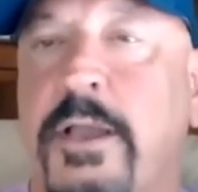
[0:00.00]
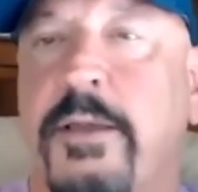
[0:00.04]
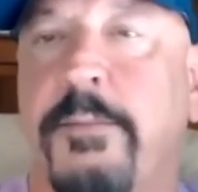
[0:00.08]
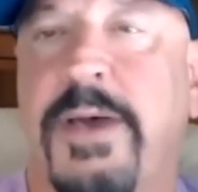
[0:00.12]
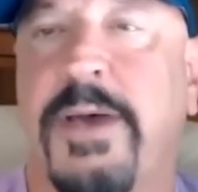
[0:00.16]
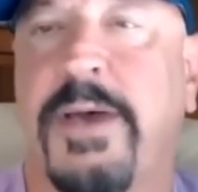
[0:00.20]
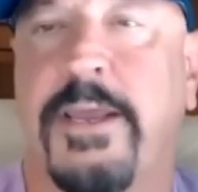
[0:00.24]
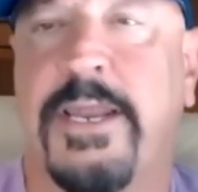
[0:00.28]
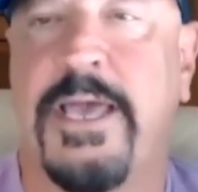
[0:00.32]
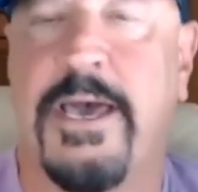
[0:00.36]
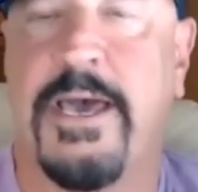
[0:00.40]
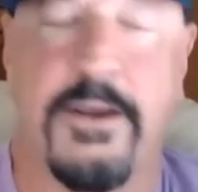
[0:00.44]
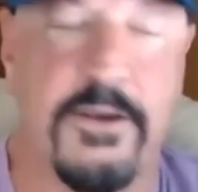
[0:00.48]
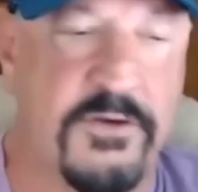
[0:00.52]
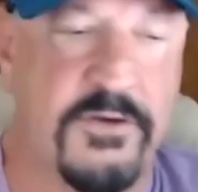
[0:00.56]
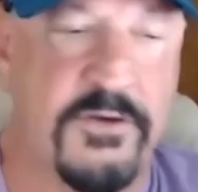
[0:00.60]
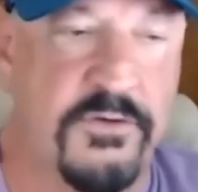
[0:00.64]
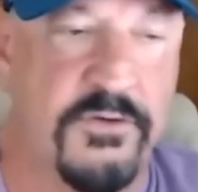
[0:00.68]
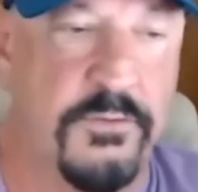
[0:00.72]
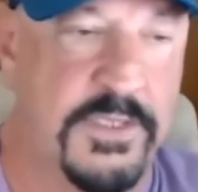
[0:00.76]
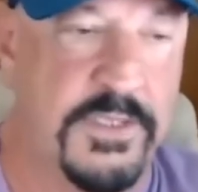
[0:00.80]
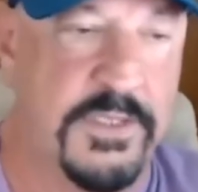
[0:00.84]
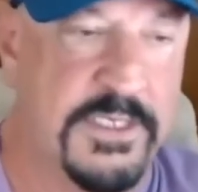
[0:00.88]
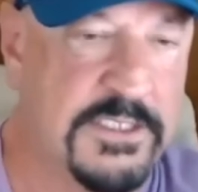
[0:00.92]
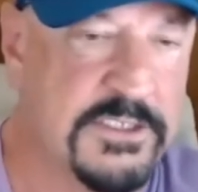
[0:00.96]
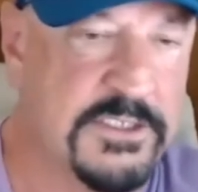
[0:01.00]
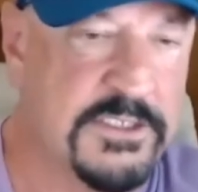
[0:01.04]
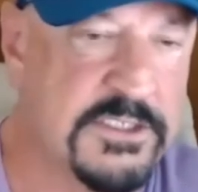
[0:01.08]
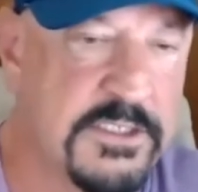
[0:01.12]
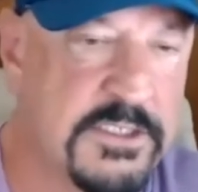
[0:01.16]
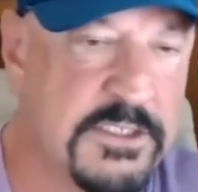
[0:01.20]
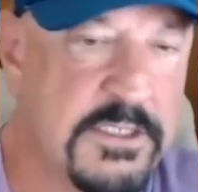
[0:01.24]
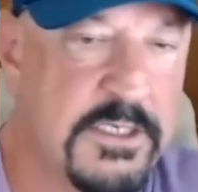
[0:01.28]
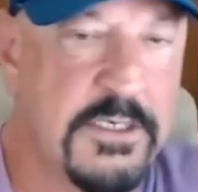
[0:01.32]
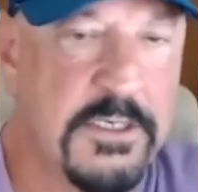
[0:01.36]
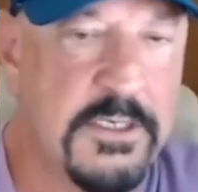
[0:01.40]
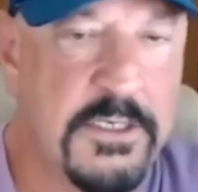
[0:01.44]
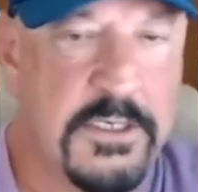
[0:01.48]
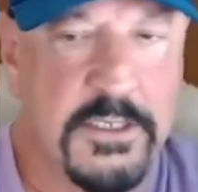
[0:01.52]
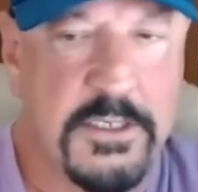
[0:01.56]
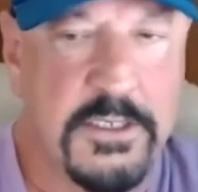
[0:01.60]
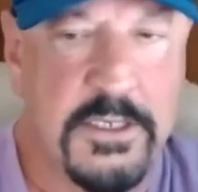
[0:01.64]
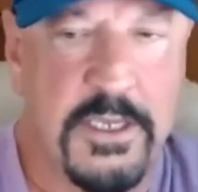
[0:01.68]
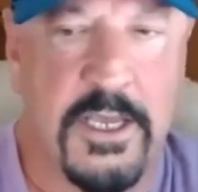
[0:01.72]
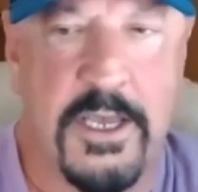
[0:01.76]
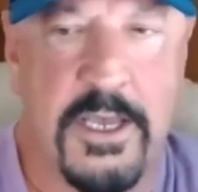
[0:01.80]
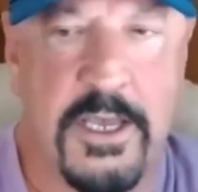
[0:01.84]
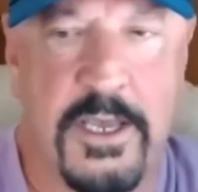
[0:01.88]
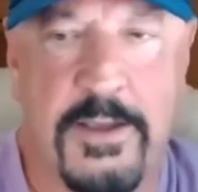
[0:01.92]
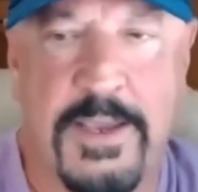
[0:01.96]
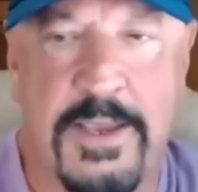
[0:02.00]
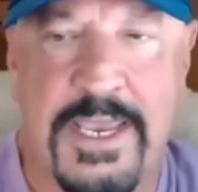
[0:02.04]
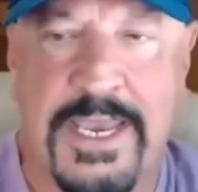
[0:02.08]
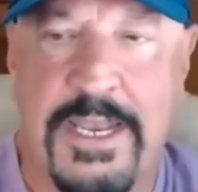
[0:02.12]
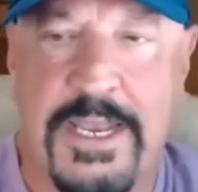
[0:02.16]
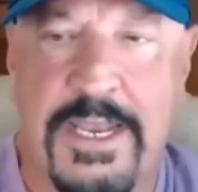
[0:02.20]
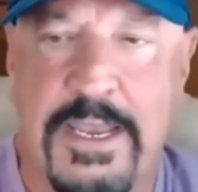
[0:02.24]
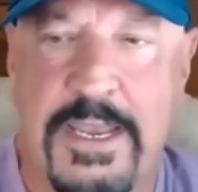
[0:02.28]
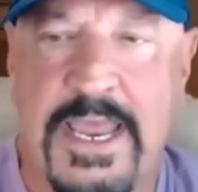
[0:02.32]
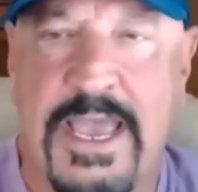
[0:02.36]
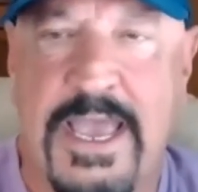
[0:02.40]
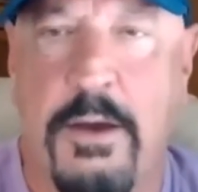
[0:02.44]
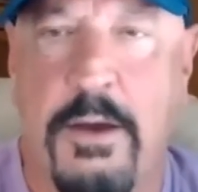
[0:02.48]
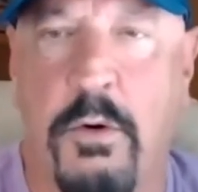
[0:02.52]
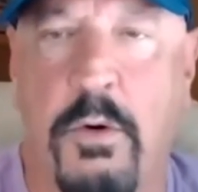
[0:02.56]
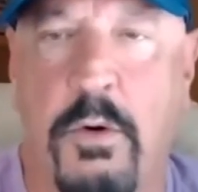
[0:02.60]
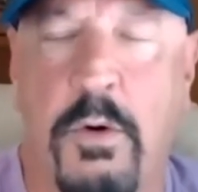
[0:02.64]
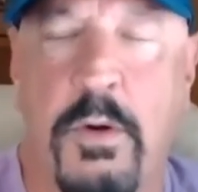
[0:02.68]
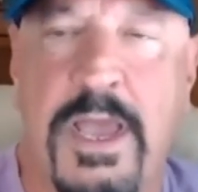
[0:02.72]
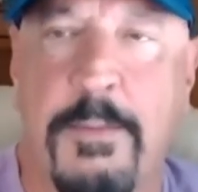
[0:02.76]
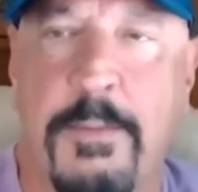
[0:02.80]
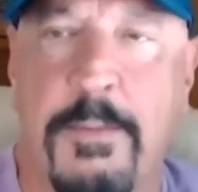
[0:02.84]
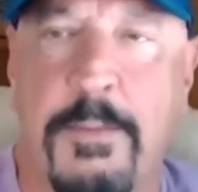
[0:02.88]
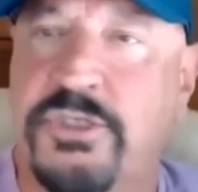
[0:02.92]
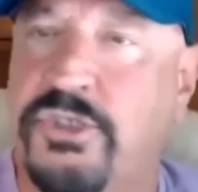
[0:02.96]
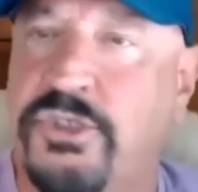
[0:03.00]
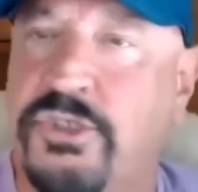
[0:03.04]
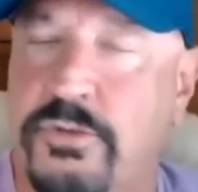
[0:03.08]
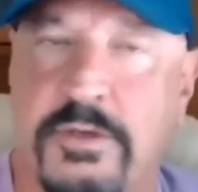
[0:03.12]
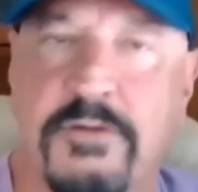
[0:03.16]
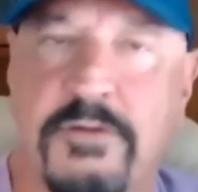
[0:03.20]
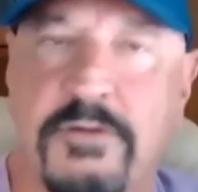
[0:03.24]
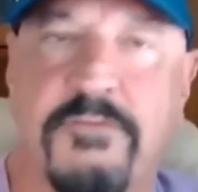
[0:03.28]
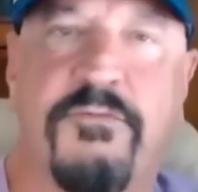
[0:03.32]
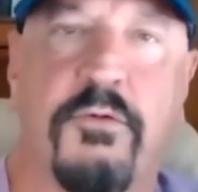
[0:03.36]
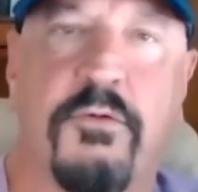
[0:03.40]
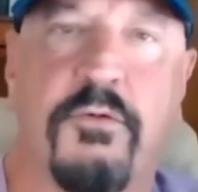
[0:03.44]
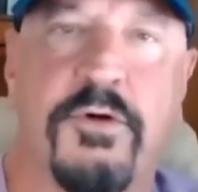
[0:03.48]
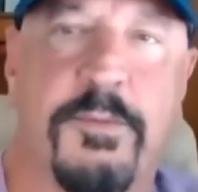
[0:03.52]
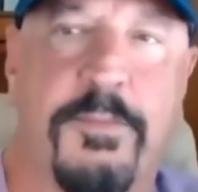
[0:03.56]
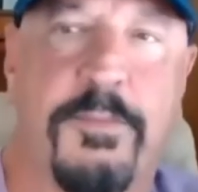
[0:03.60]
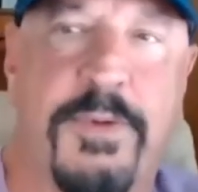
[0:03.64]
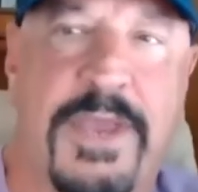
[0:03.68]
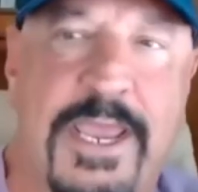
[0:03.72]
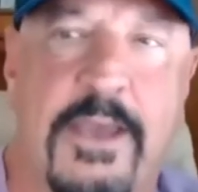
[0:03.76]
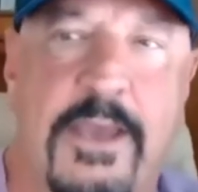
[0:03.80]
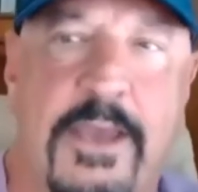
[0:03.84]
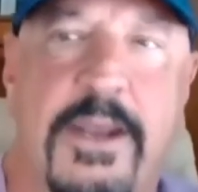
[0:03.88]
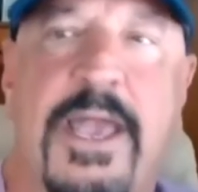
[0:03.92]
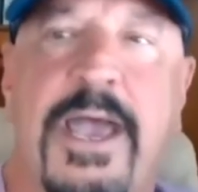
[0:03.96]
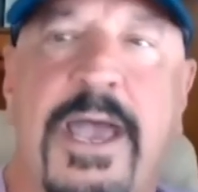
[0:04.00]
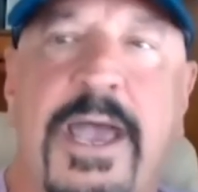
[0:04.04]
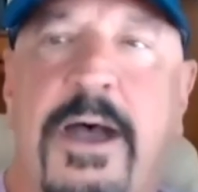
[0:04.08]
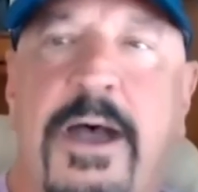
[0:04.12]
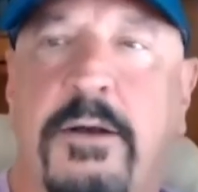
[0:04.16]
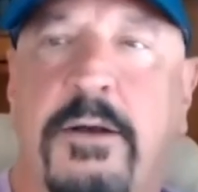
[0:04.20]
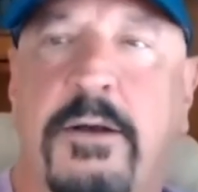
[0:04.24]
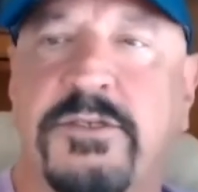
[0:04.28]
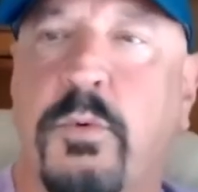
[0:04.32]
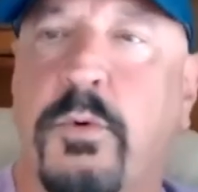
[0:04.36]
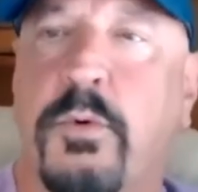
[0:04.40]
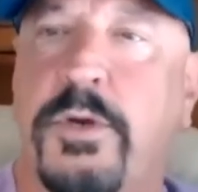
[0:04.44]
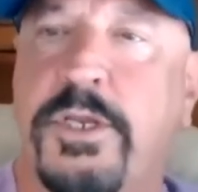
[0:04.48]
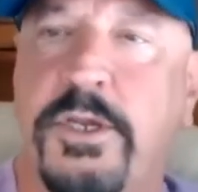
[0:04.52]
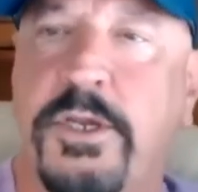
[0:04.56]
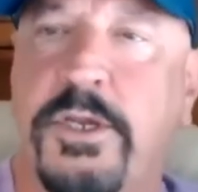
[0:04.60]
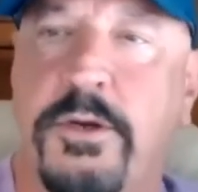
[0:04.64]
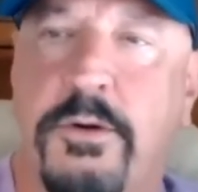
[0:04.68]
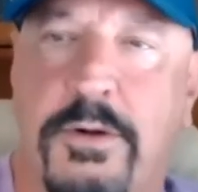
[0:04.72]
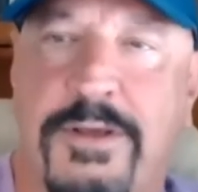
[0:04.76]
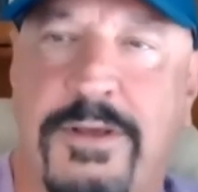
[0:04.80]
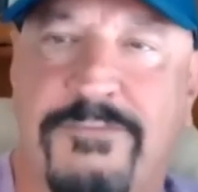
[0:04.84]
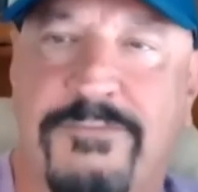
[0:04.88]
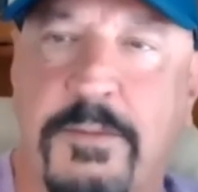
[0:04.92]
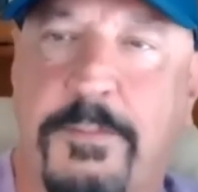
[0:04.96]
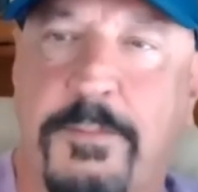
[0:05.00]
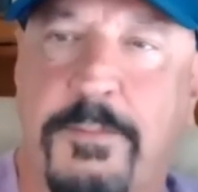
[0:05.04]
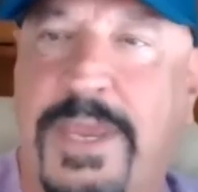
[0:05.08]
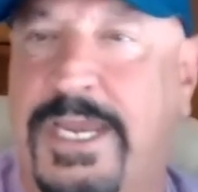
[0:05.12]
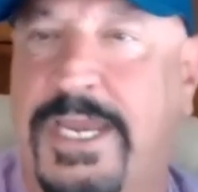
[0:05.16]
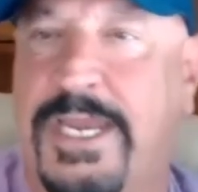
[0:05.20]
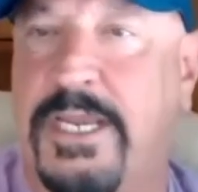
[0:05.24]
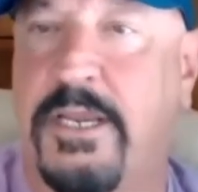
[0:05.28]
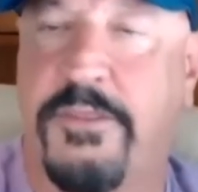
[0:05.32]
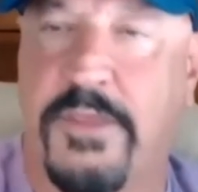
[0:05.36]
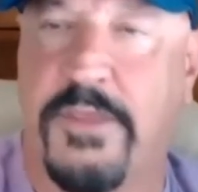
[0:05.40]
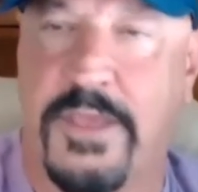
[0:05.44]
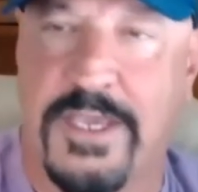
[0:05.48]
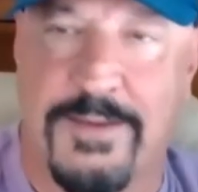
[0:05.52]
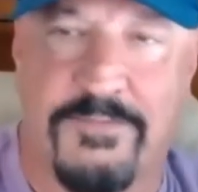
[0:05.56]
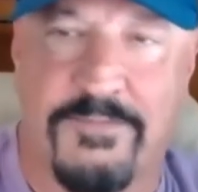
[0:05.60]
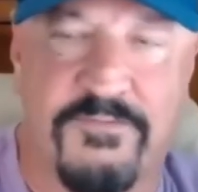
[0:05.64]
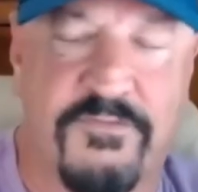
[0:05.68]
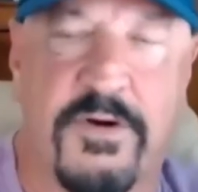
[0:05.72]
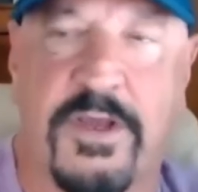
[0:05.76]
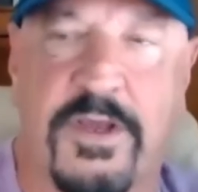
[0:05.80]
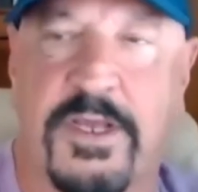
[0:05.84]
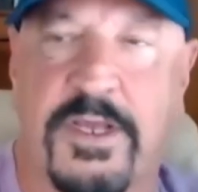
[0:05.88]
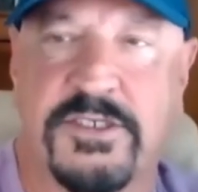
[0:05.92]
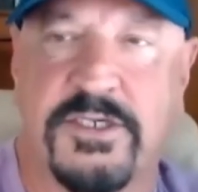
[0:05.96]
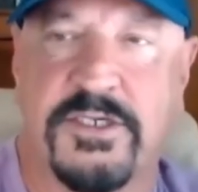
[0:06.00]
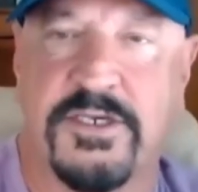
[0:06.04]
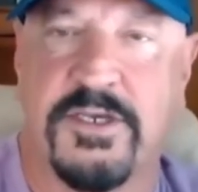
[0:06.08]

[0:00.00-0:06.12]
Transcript: about how to do this and how much you can afford to pay on a house where you don't have to pay anything up front. So